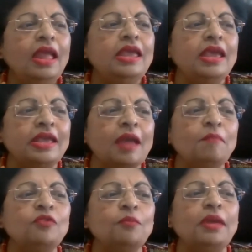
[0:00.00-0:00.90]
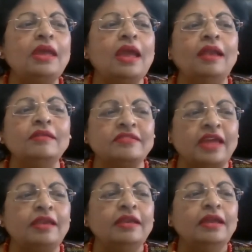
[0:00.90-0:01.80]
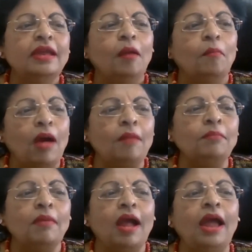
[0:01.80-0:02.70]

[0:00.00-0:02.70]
He came to me and said, Mom,